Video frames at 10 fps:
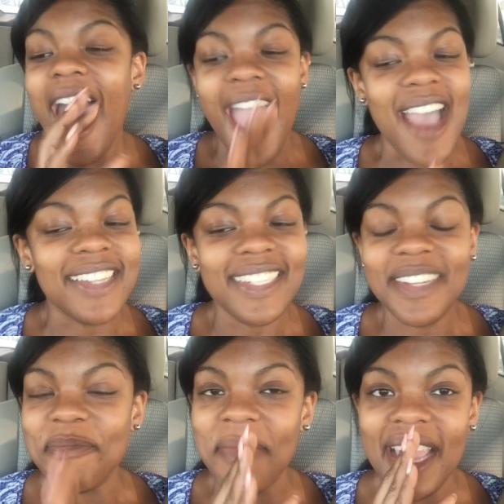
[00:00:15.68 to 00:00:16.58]

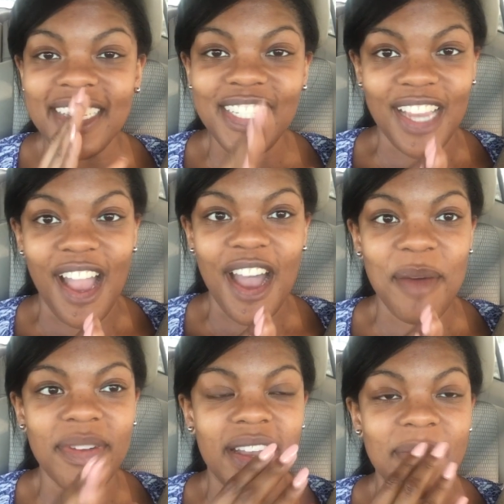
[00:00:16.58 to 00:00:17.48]
at my
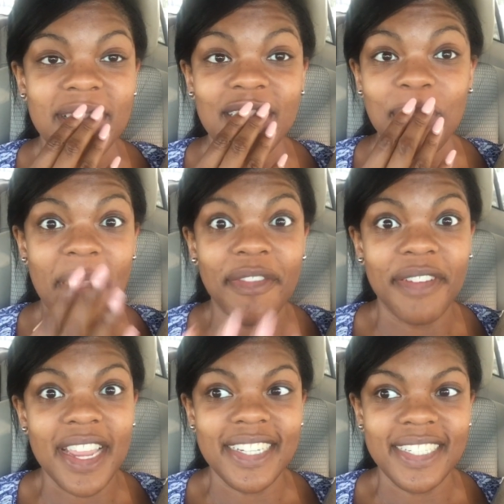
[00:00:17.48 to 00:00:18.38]
job. And so
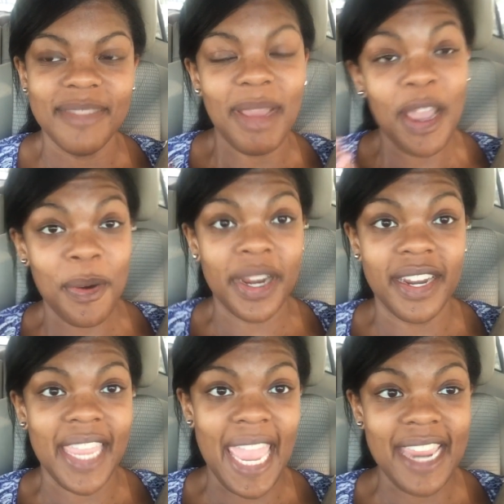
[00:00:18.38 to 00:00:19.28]
my
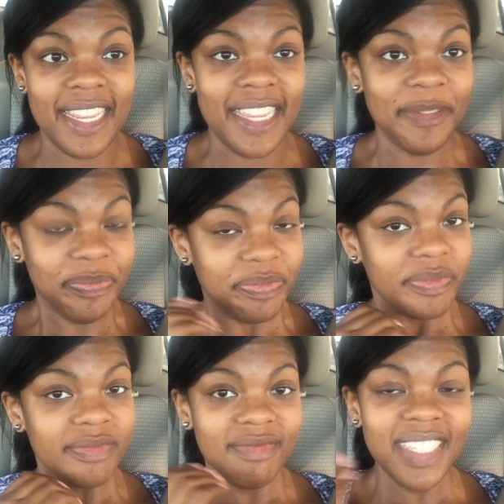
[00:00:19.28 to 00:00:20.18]
coworker, Katie,
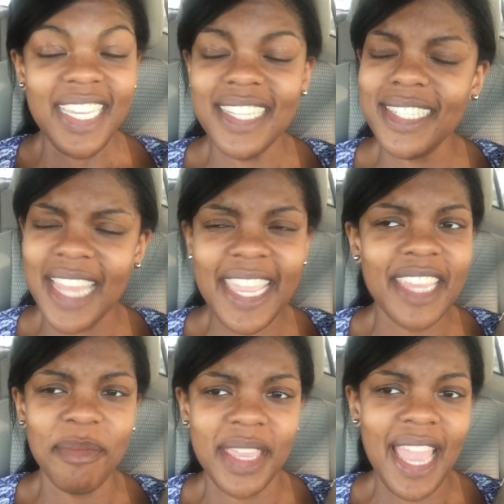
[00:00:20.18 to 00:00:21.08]
is
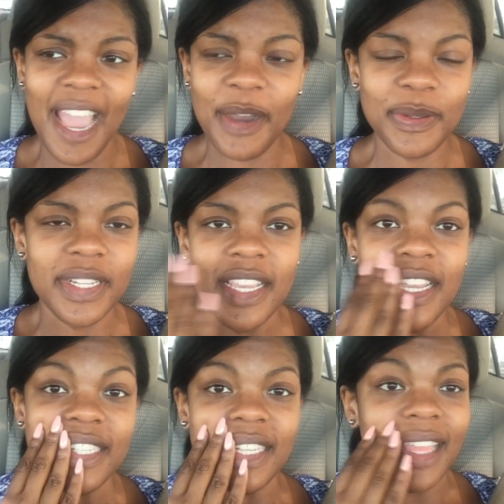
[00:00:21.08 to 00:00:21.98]
taking me out
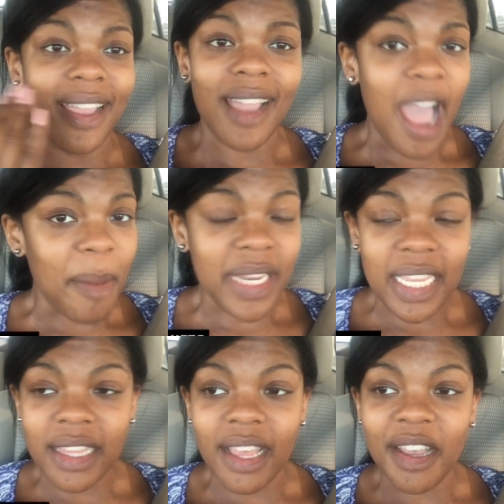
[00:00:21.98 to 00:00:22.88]
to like a comedy
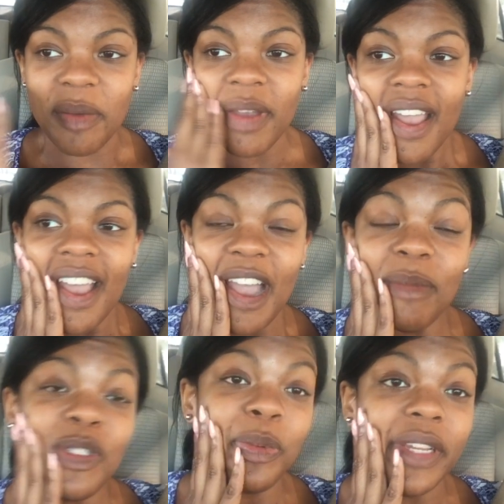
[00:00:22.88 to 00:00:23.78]
club.
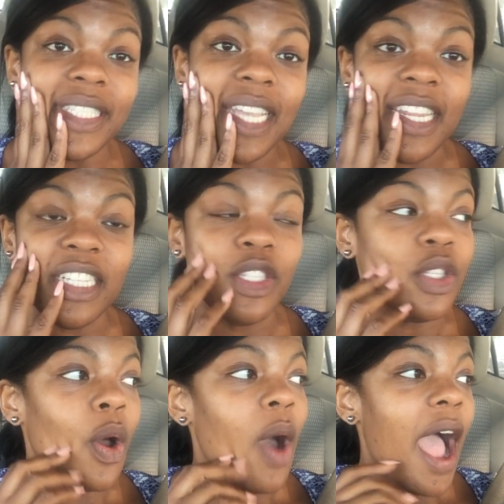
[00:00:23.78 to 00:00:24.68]
I'm super excited.
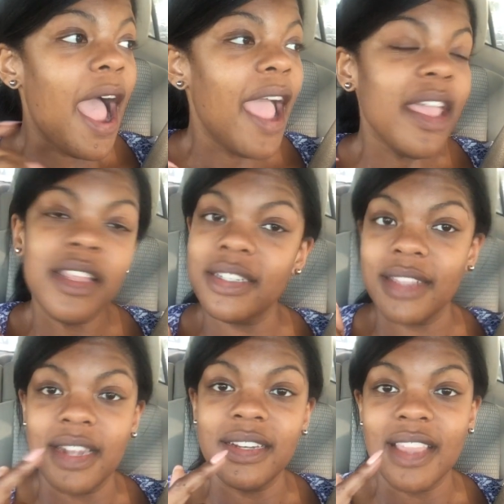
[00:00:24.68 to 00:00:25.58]
So I
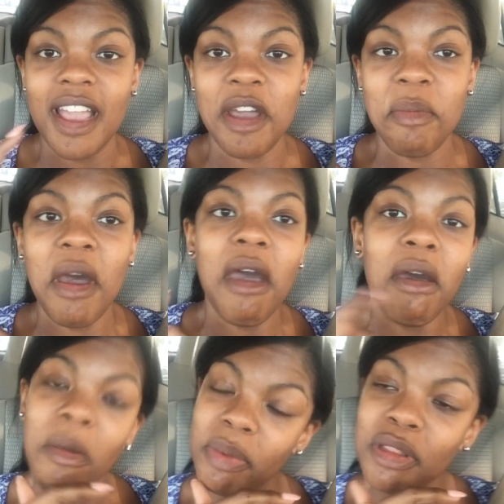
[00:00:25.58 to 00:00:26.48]
decided to come
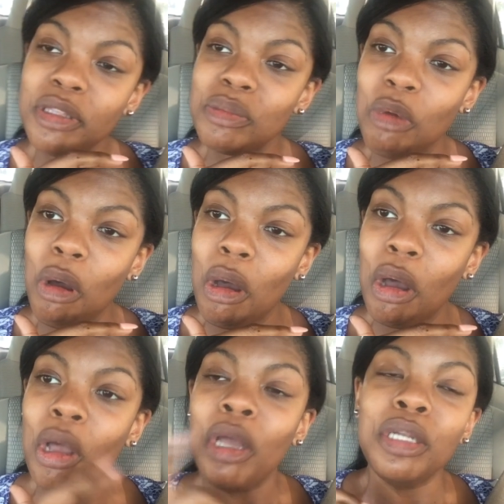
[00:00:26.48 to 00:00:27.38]
up in this
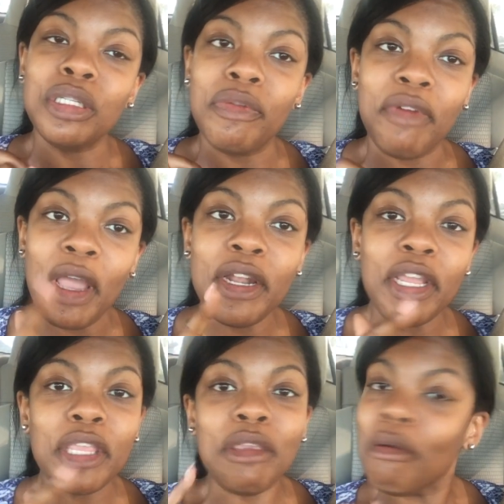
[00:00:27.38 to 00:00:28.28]
mall to find
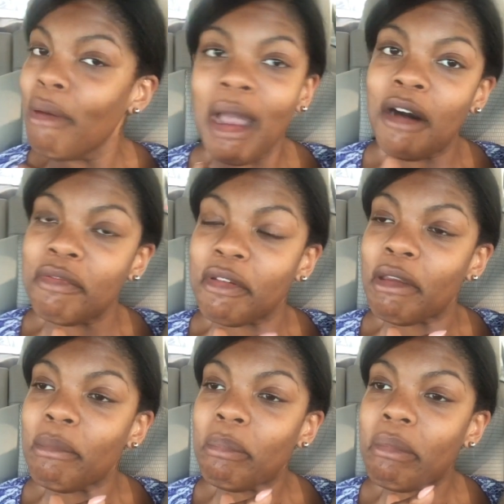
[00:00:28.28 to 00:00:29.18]
a cute outfit